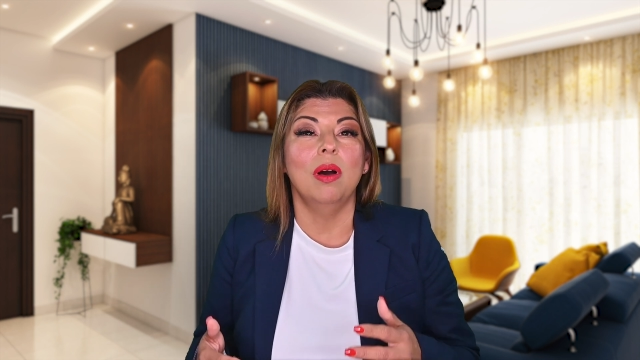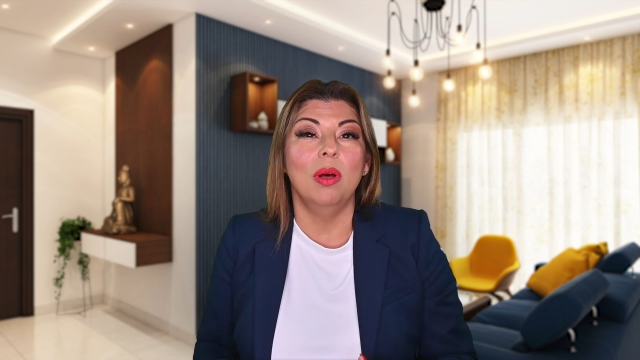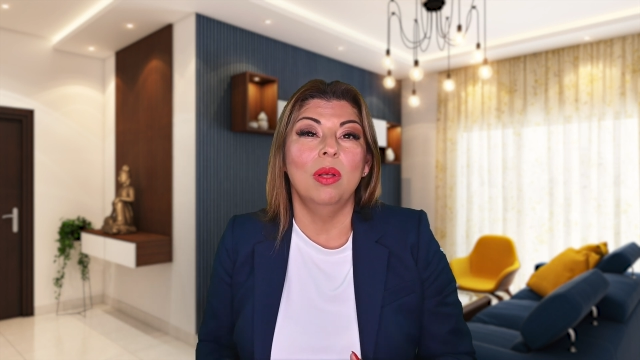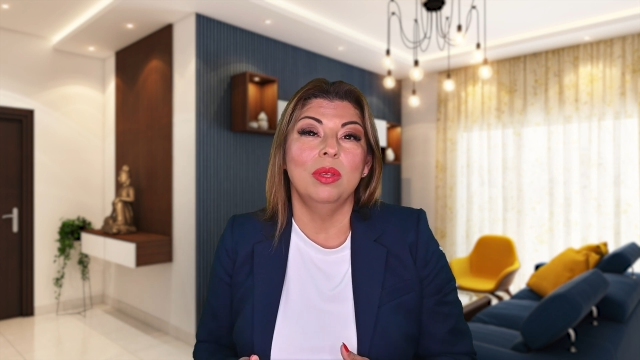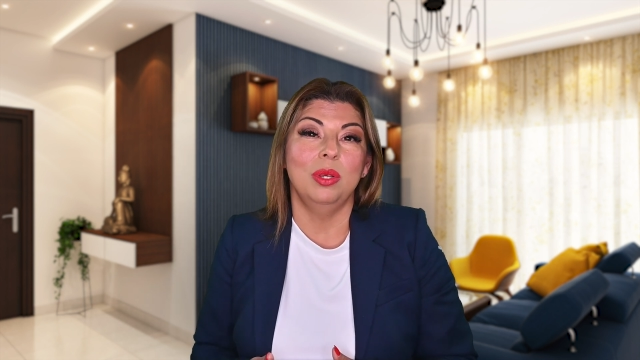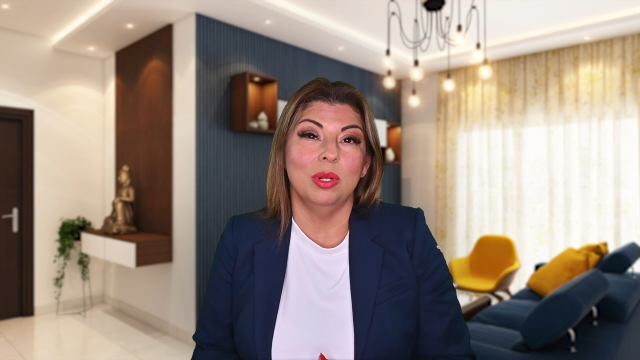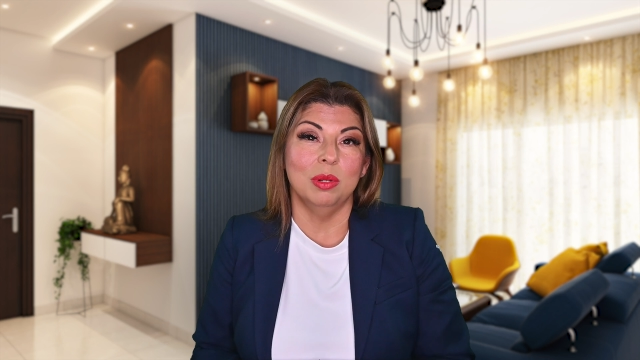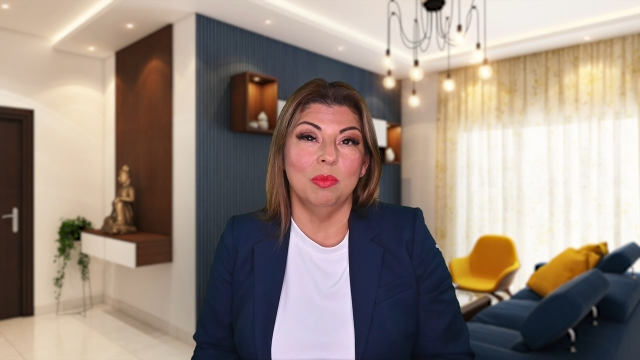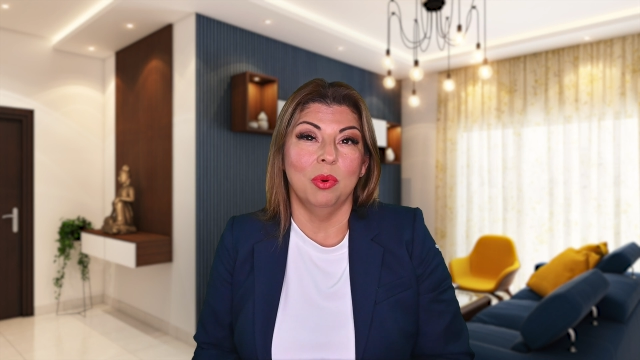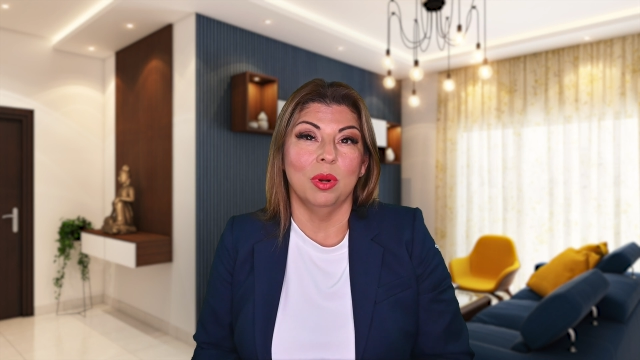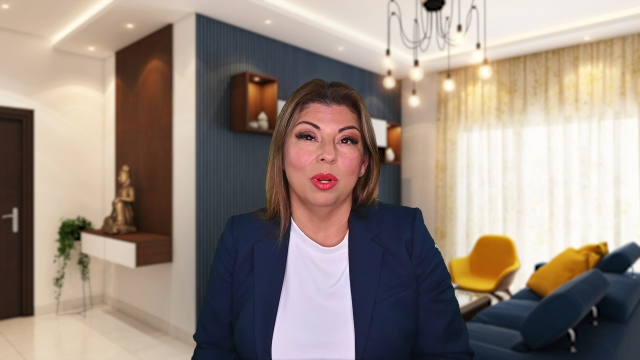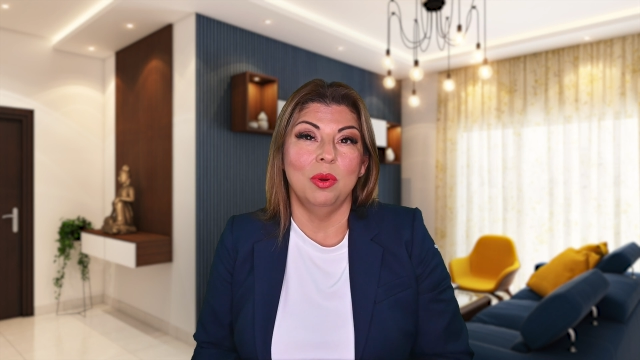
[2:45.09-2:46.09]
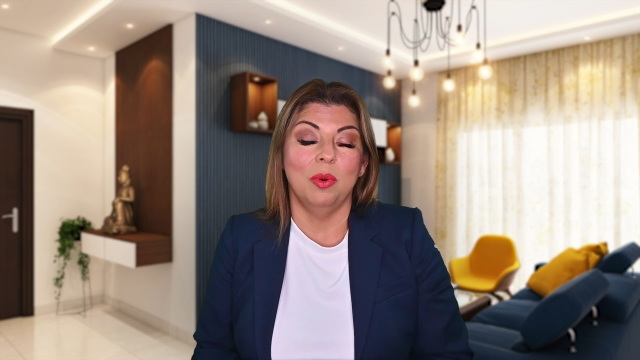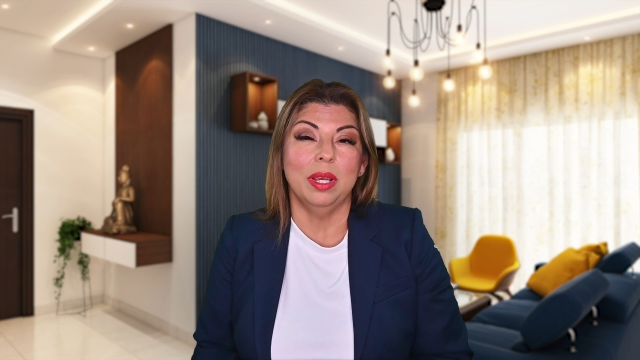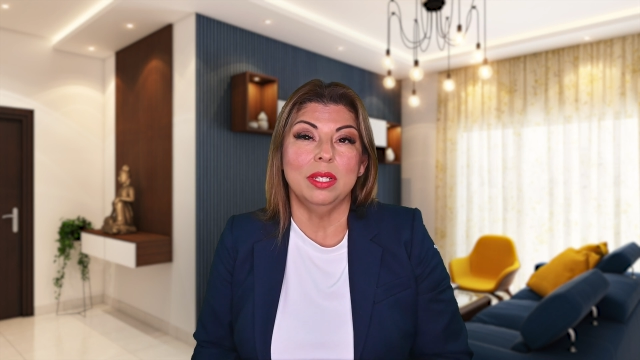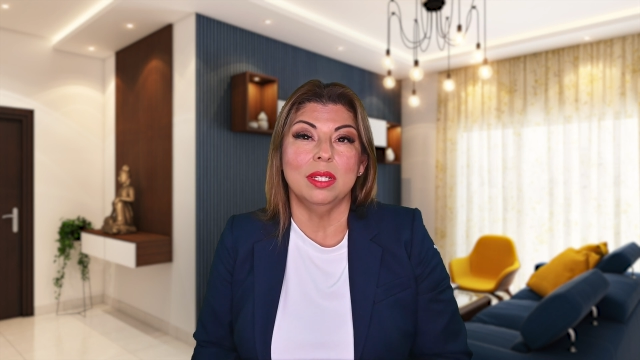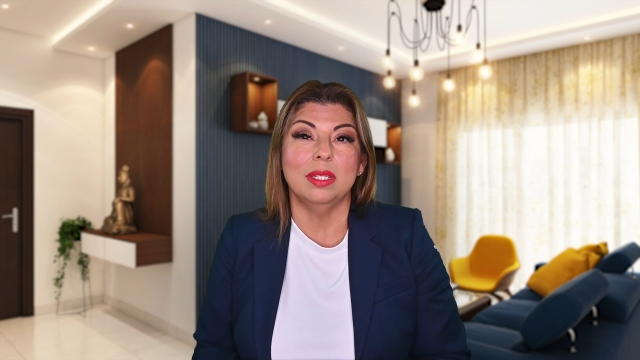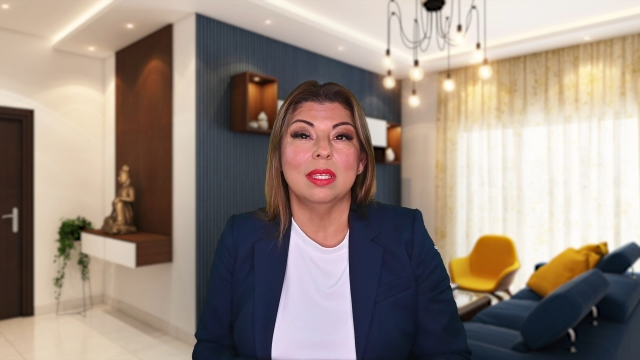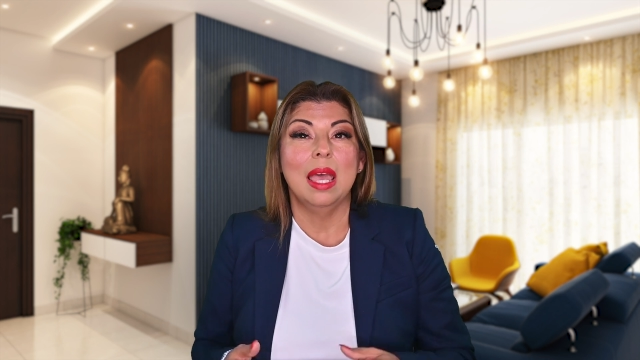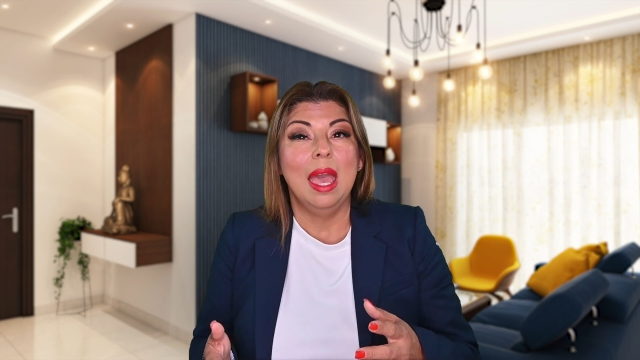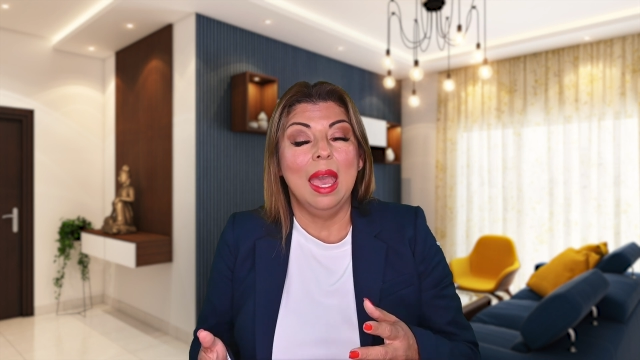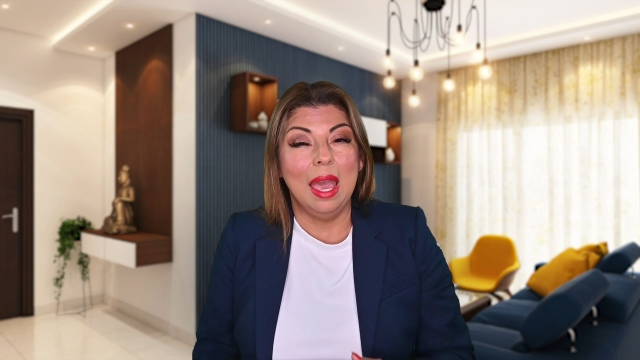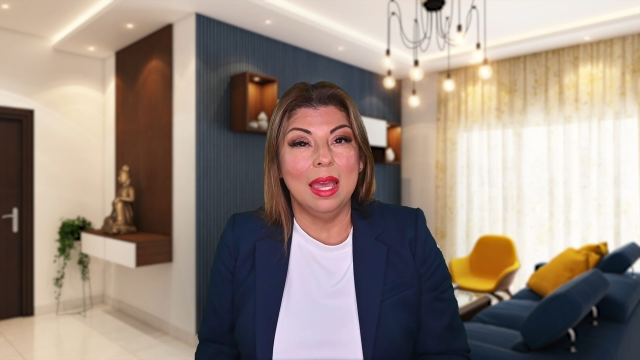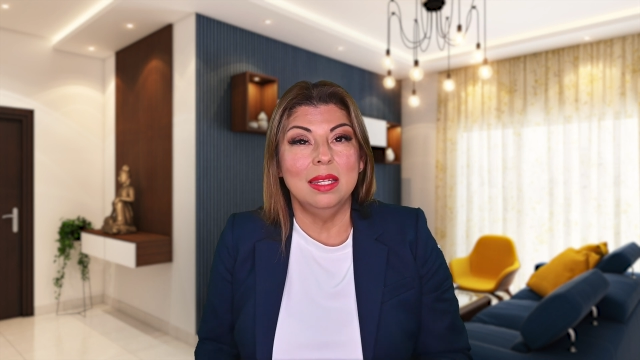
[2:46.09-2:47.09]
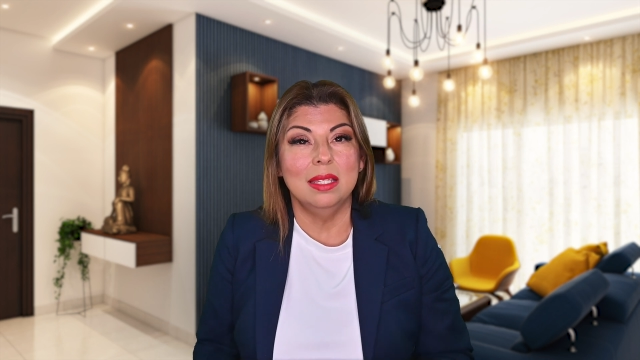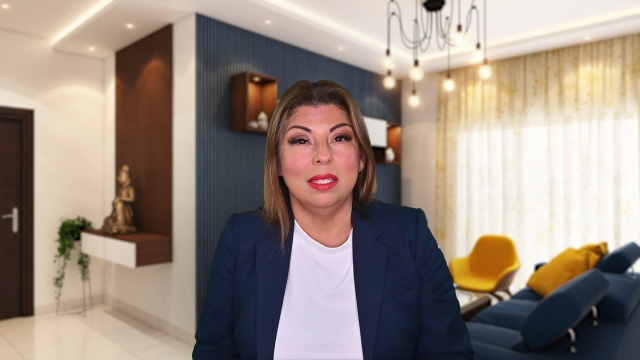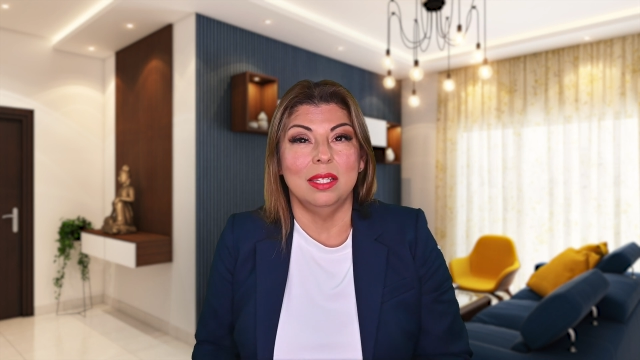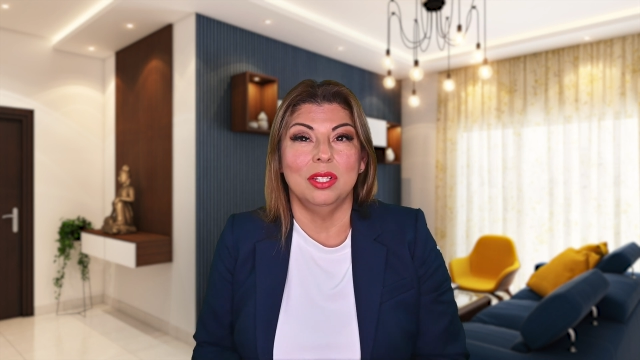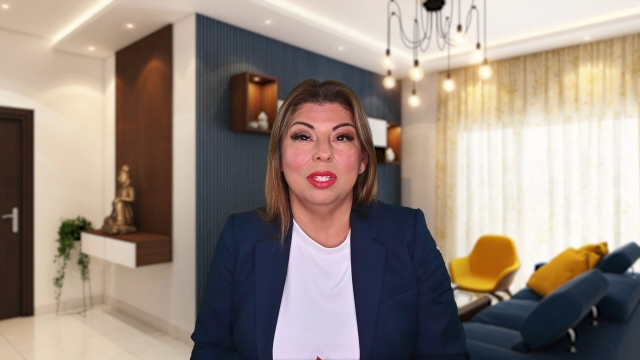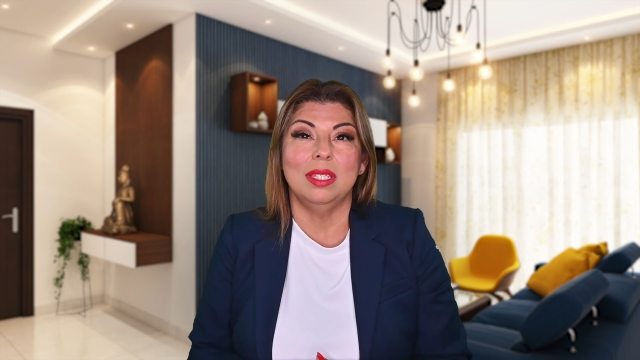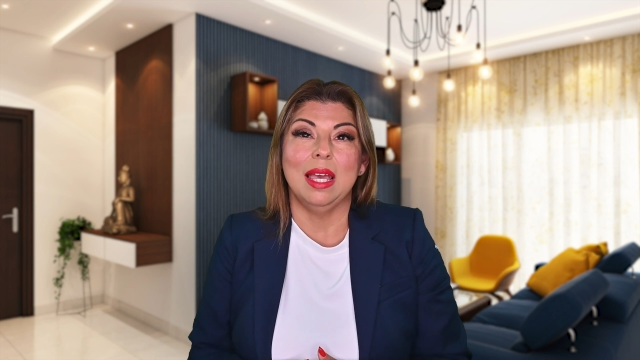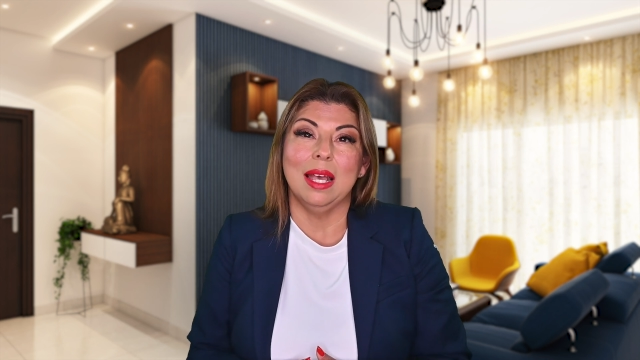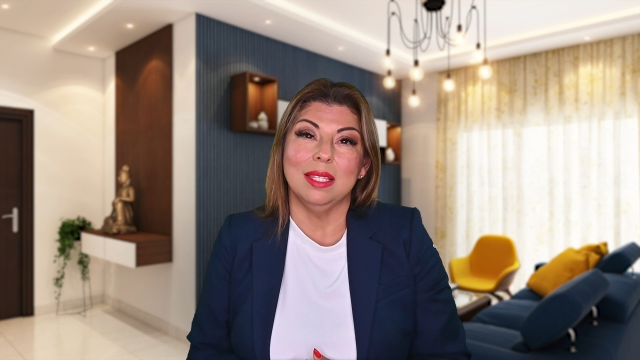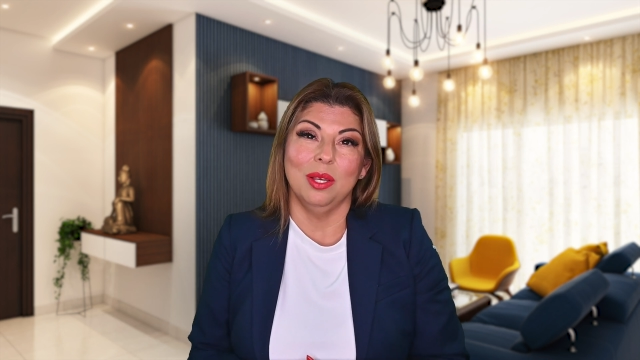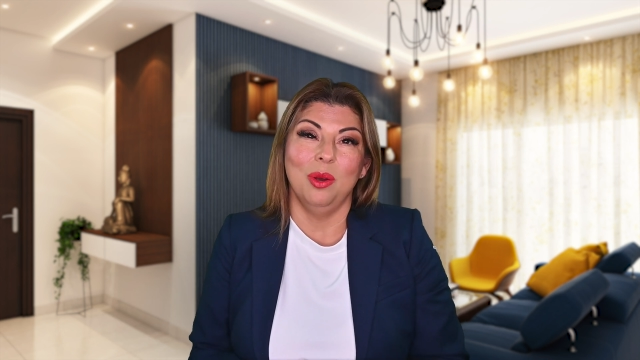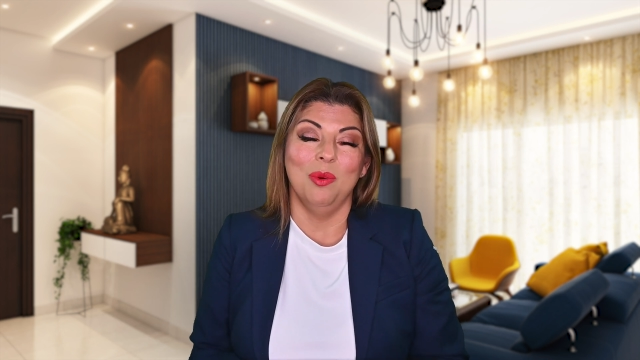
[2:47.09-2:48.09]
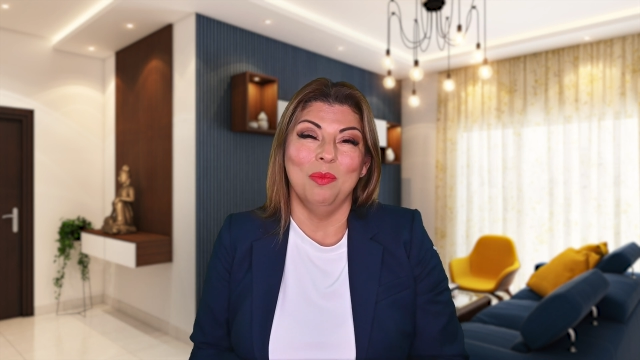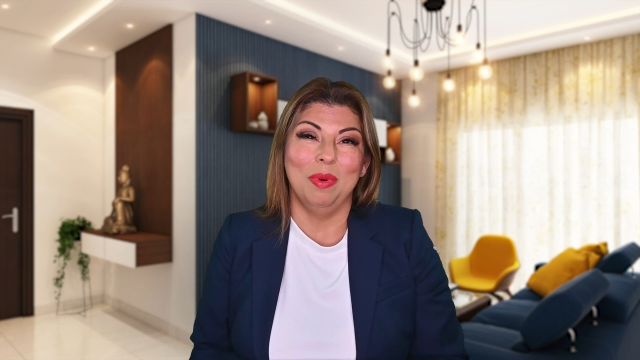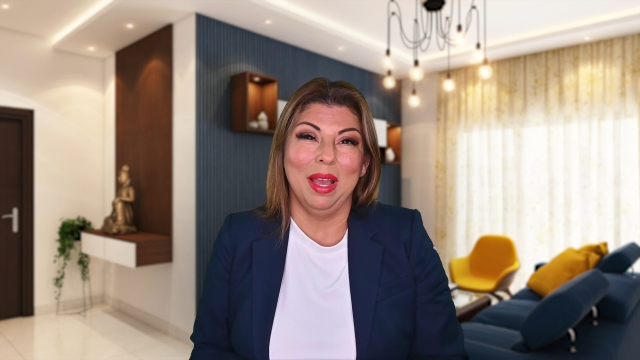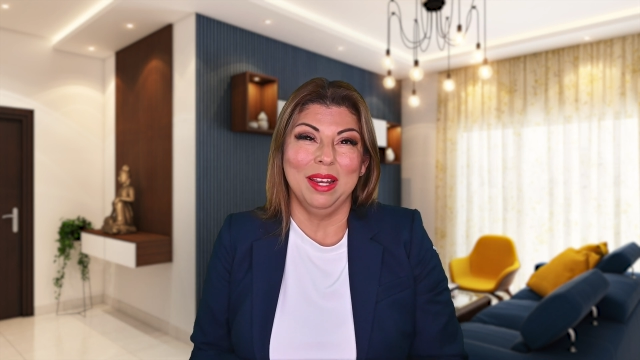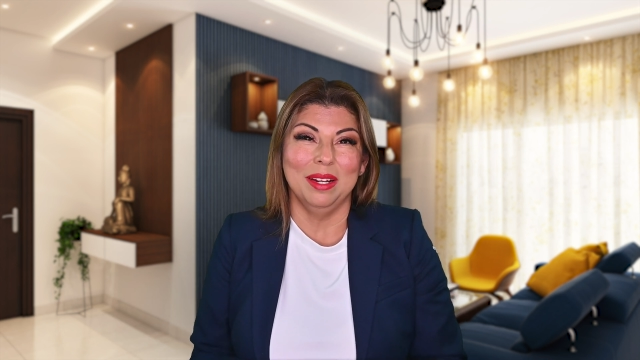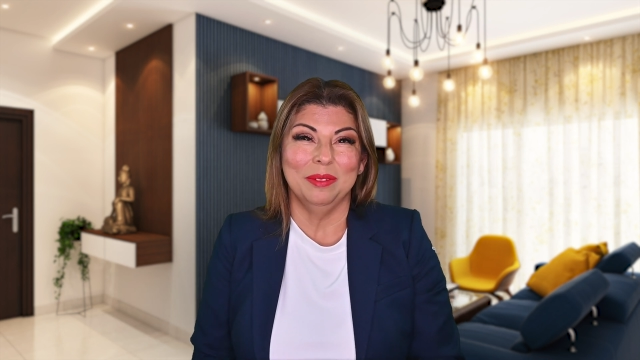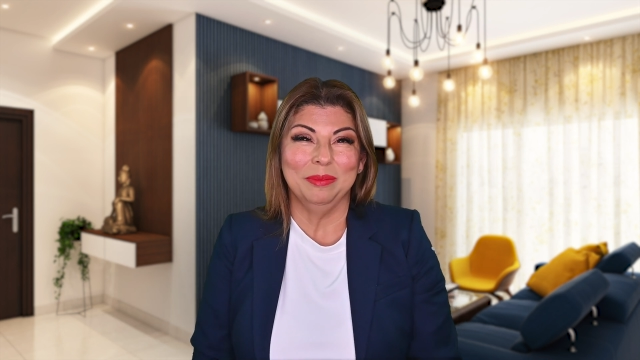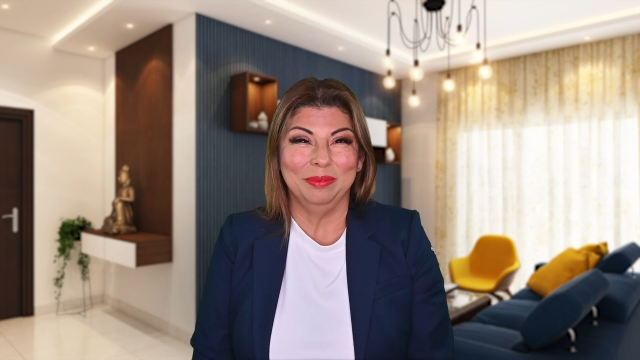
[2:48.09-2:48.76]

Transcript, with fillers: all your important questions and decisions as a home buyer.